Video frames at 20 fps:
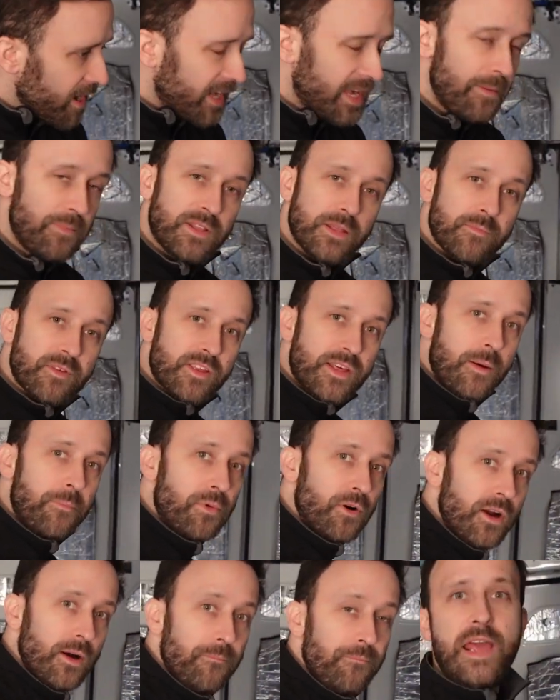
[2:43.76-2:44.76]
keeping them
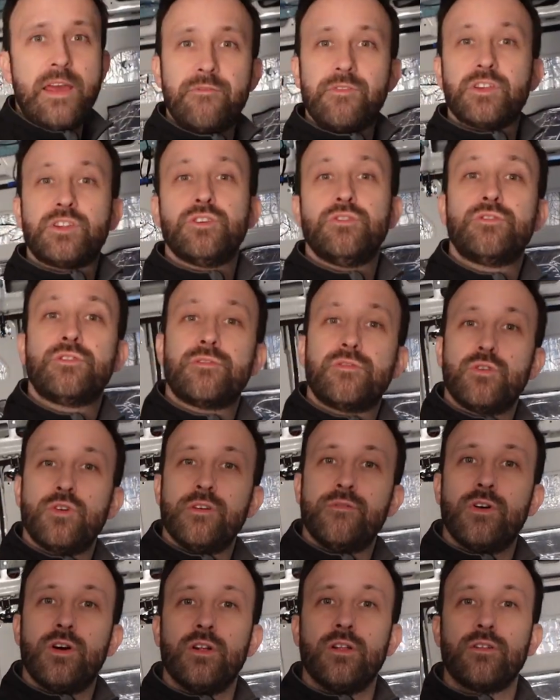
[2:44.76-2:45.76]
separate, if the
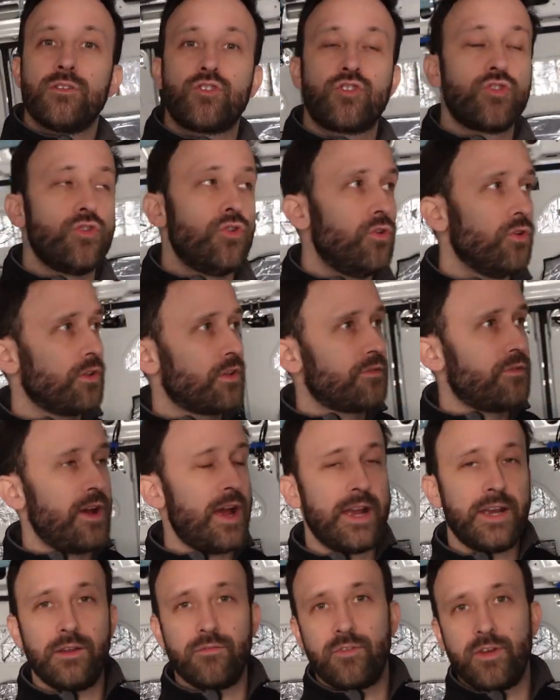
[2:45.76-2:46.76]
240 volt shorts for
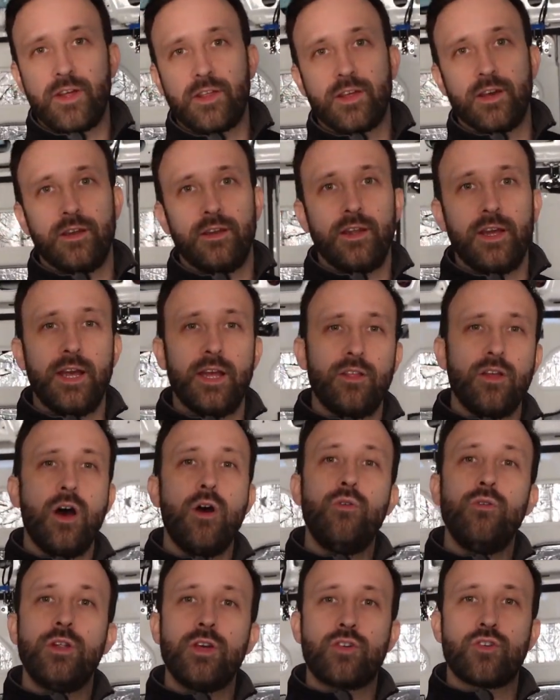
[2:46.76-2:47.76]
any reason, it
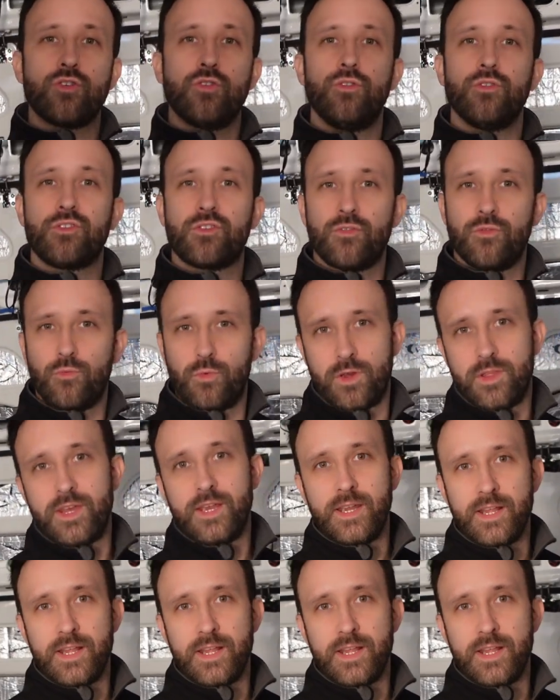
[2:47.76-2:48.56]
only shorts within